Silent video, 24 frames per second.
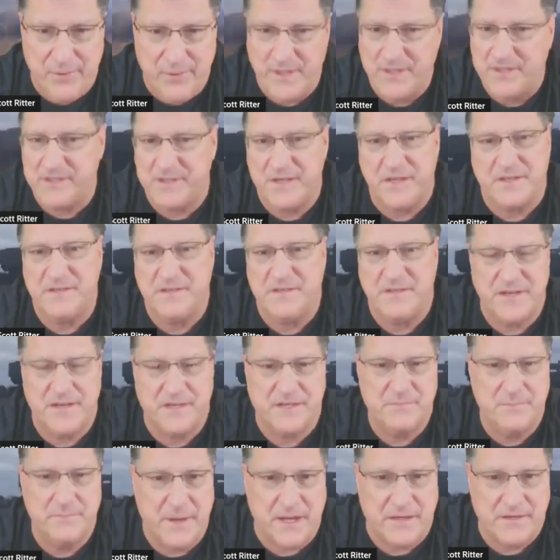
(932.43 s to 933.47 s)
point
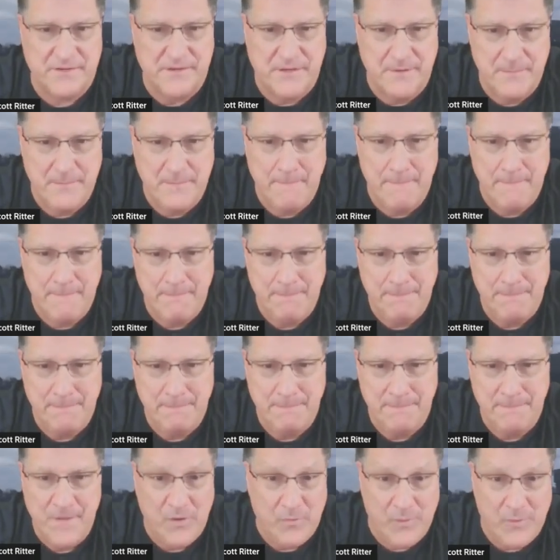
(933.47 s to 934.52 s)
$66.
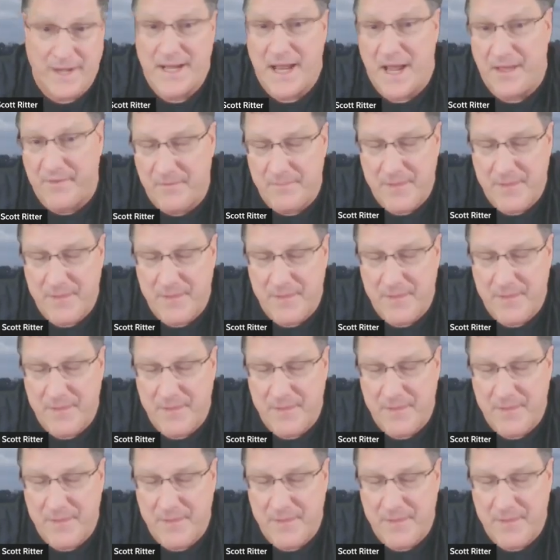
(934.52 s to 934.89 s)
Right now